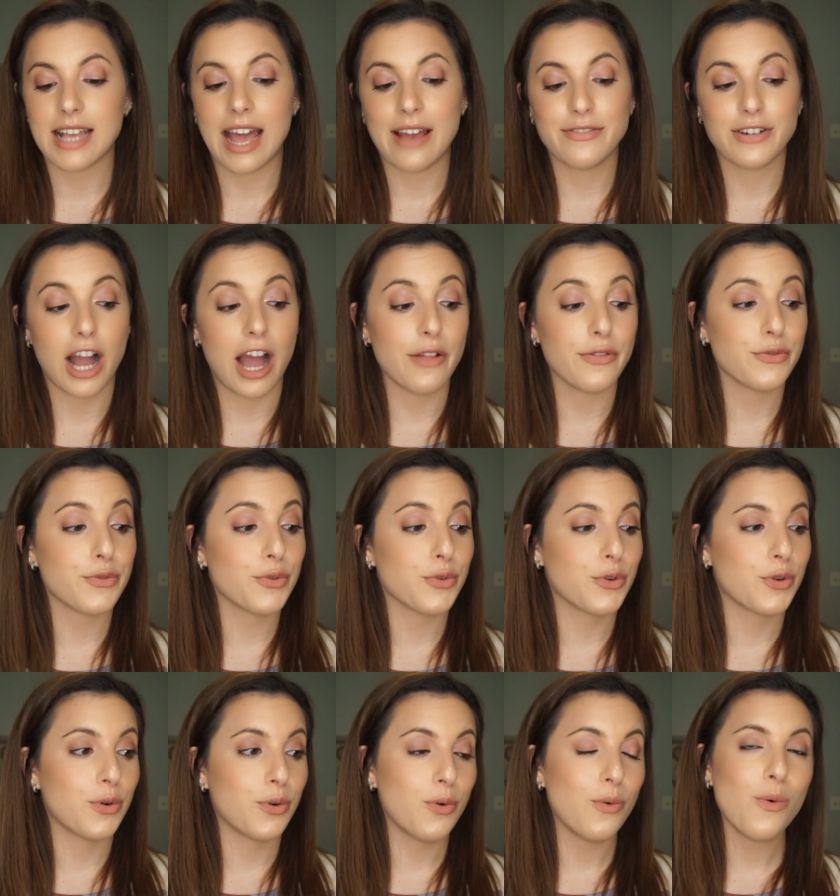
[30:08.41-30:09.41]
I've gotten through
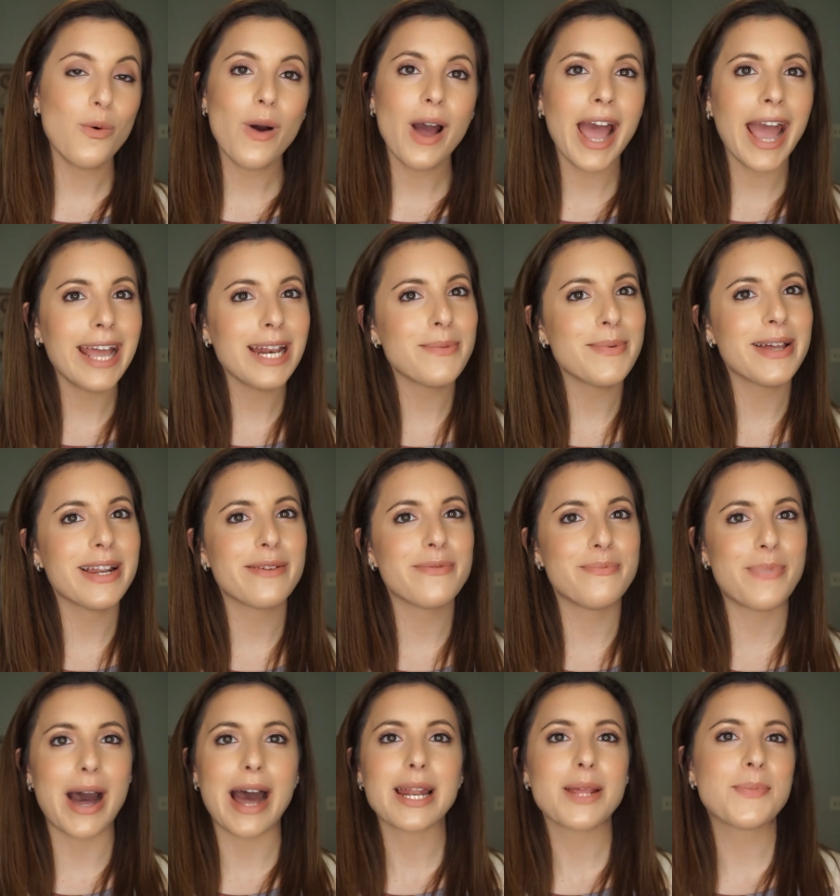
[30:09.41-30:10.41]
quite a bit of
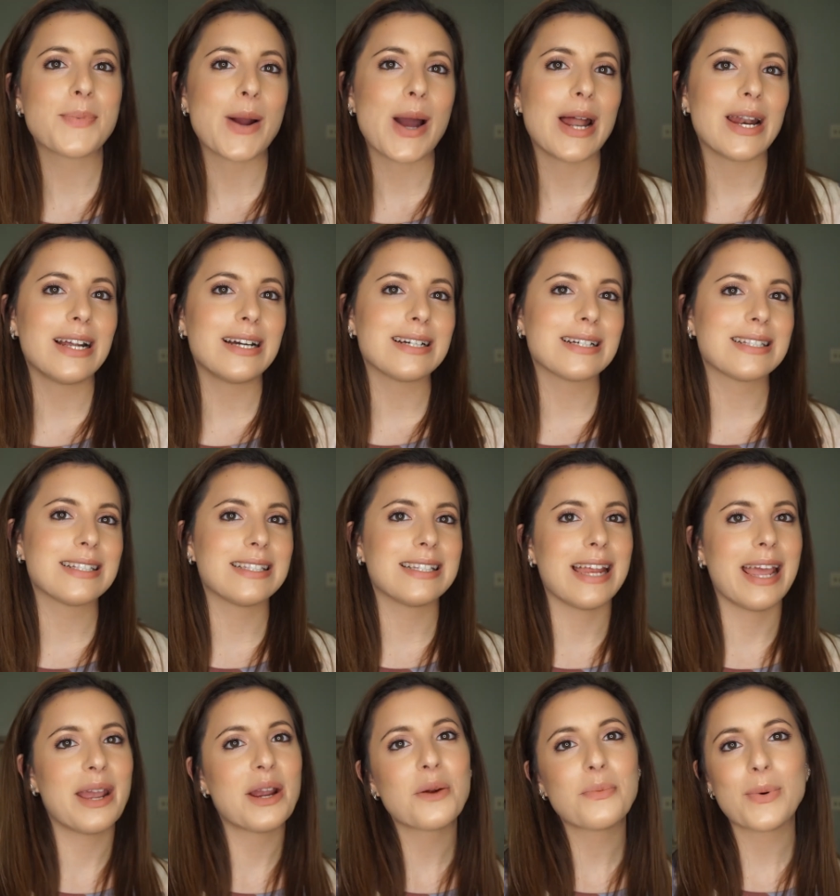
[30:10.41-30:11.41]
body products and
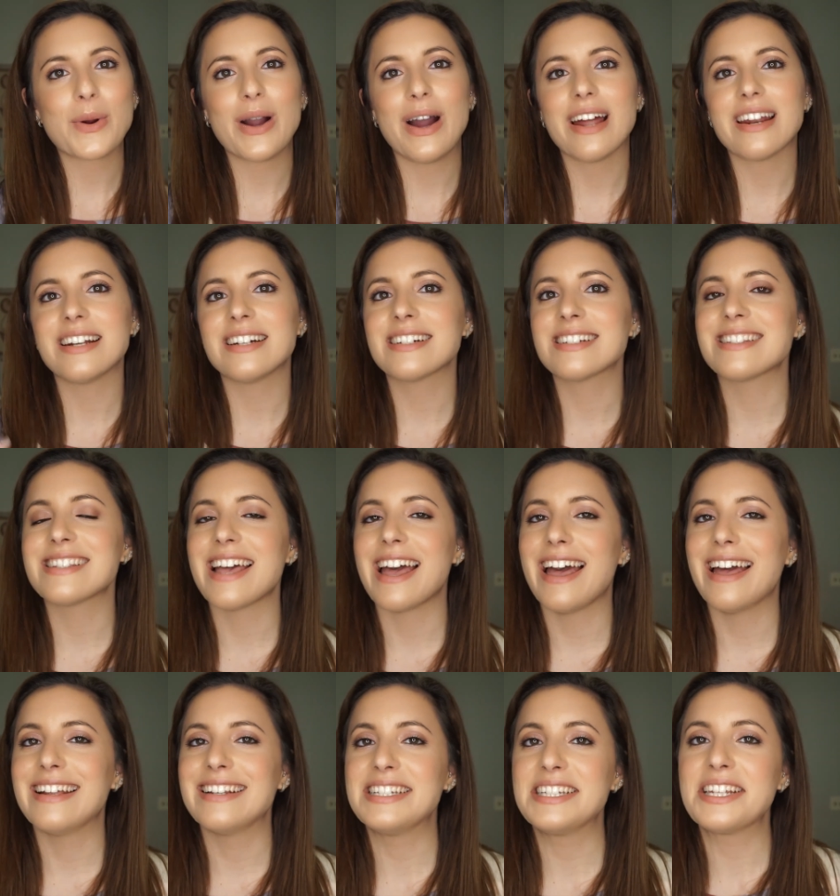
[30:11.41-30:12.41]
hair products
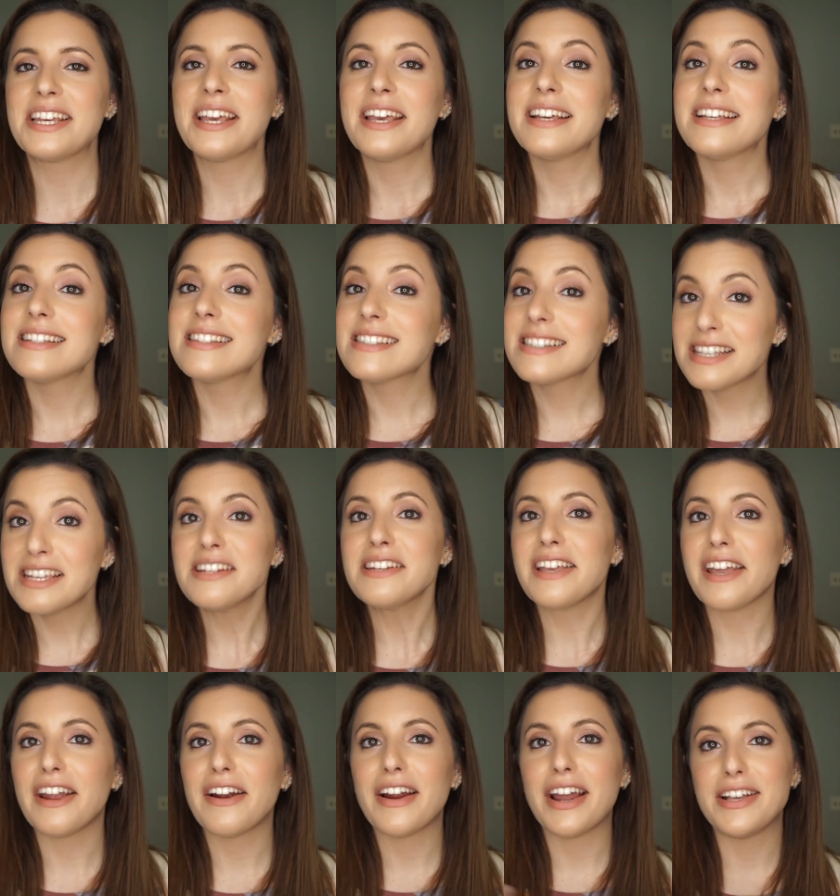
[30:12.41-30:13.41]
and
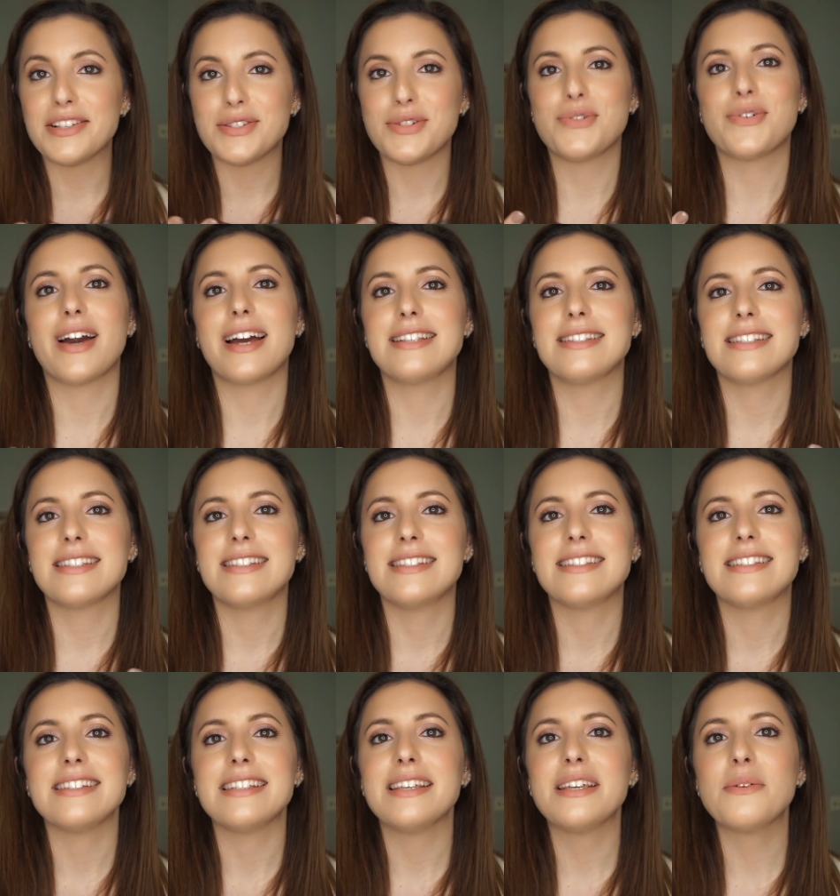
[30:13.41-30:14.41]
skincare, as you guys can
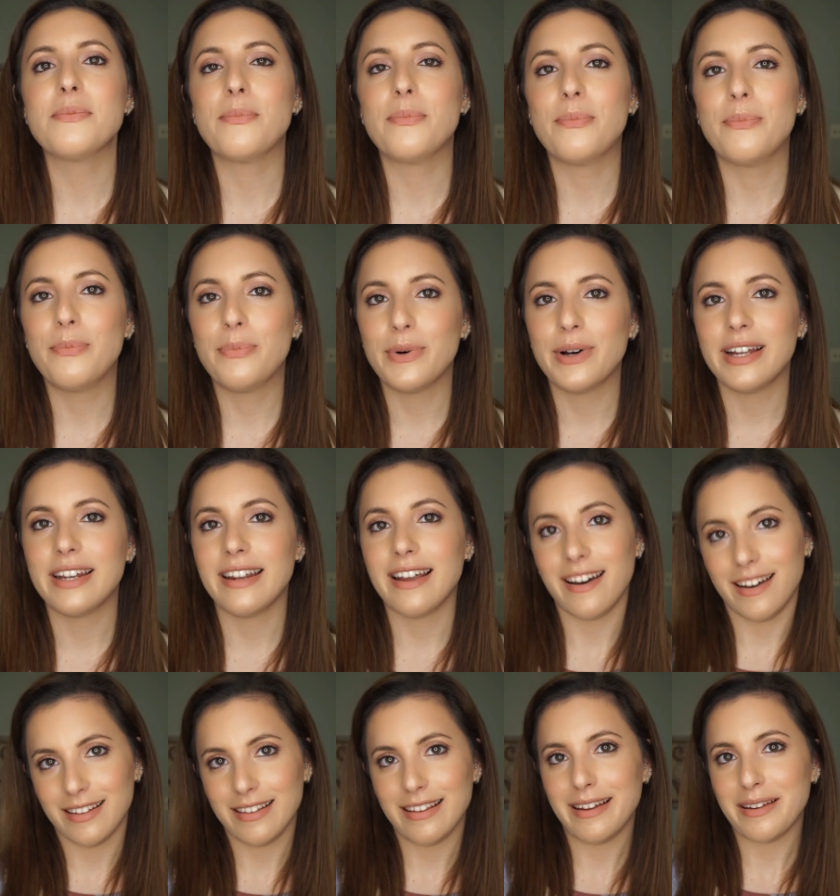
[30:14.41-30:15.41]
see, but
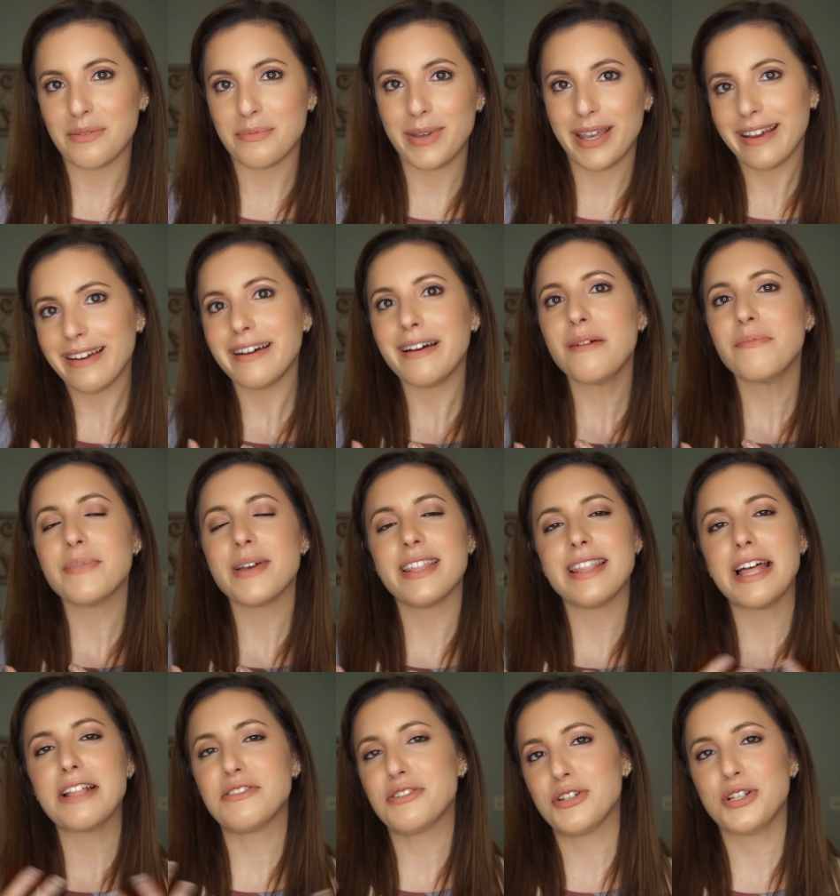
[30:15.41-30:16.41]
not a lot of makeup. And
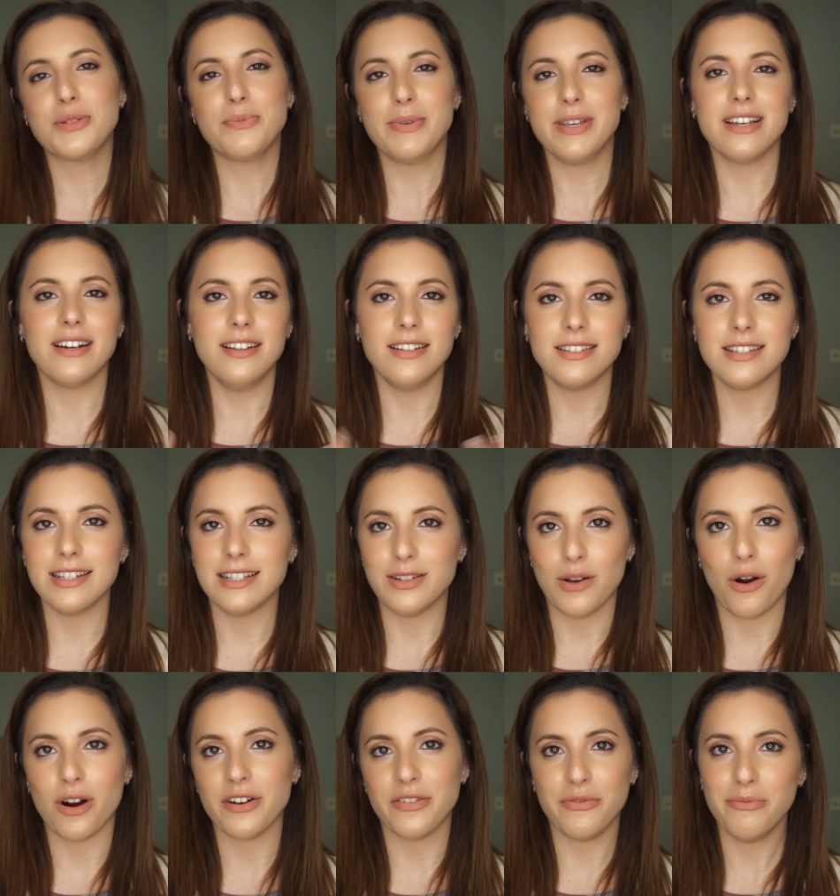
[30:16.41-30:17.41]
that's just because it's
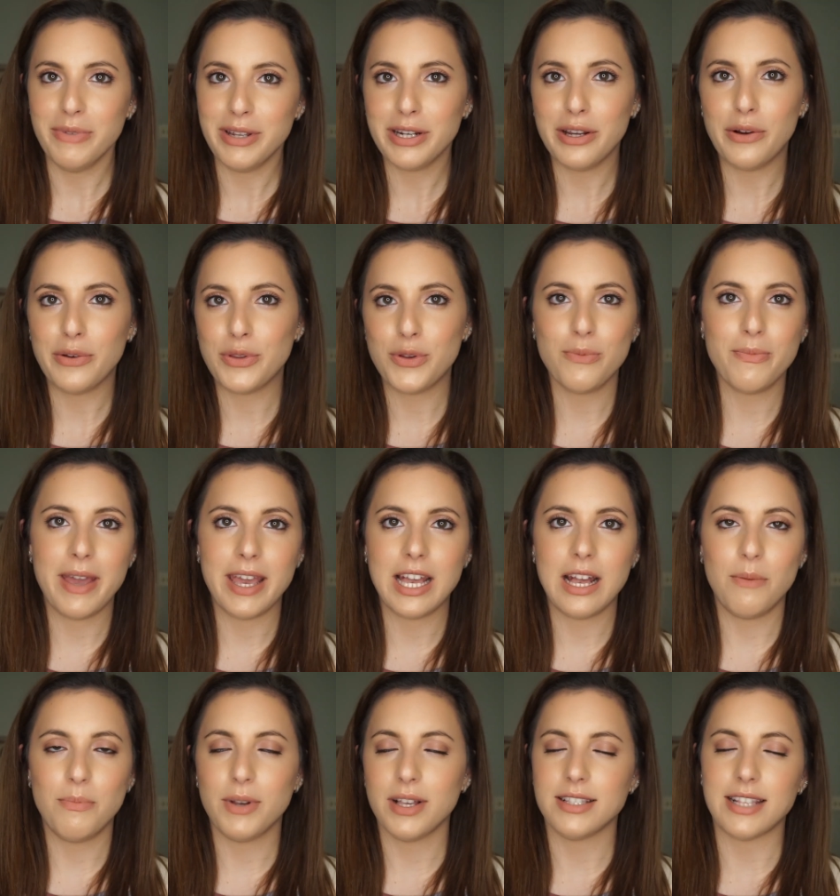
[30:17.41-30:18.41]
hard for me to go through
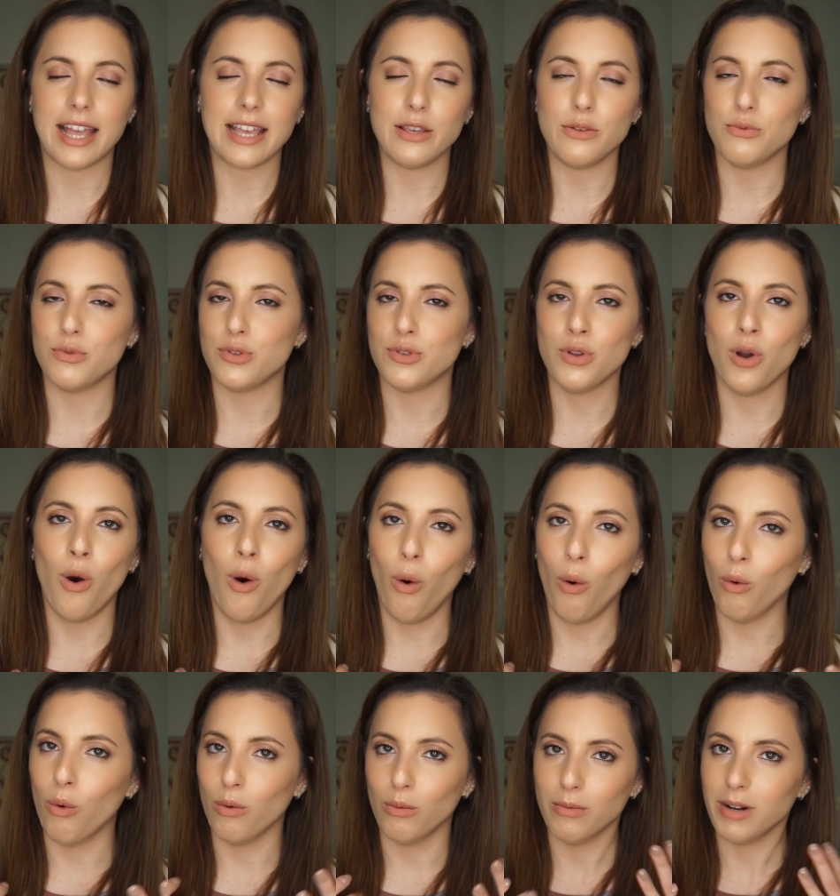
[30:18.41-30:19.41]
makeup because I use
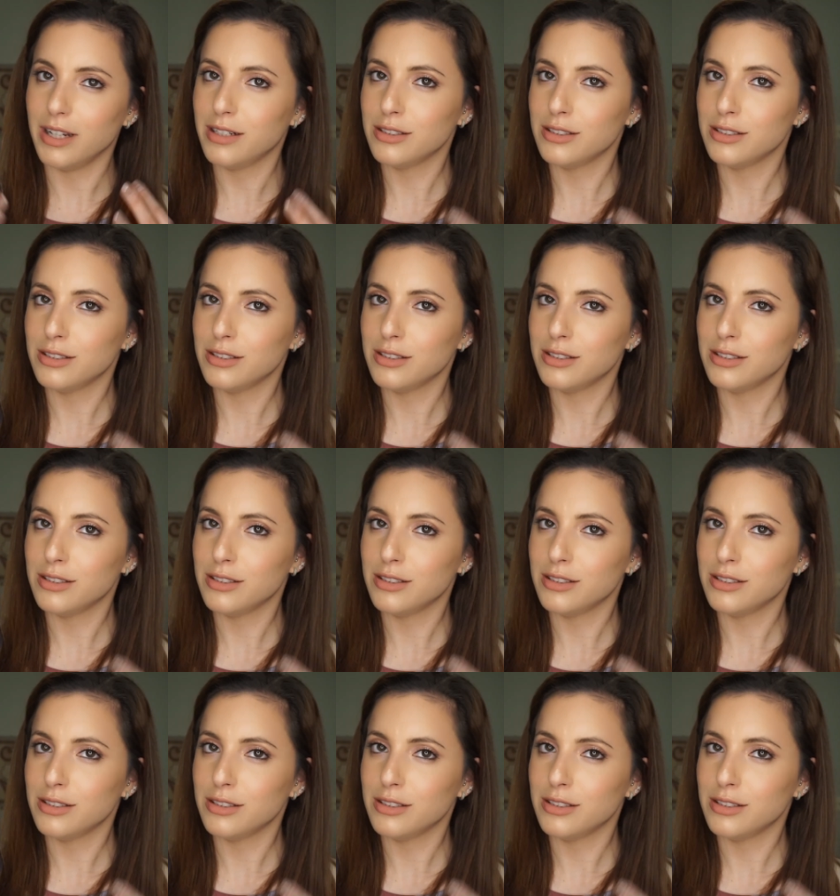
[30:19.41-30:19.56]
so